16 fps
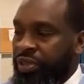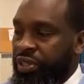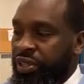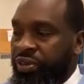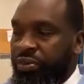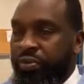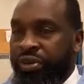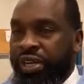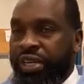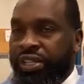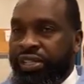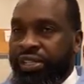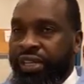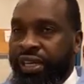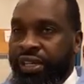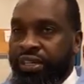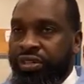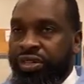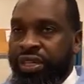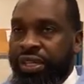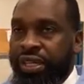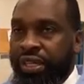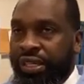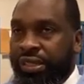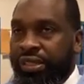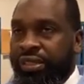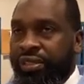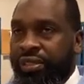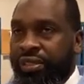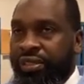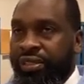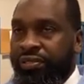Careers that you can
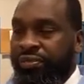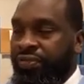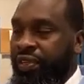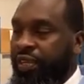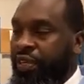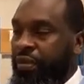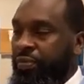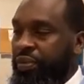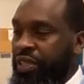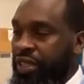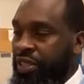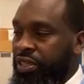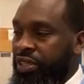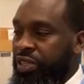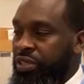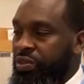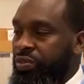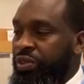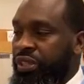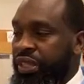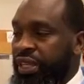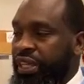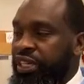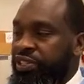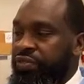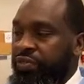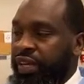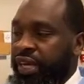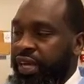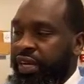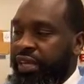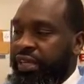develop in doing
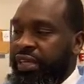HVAC.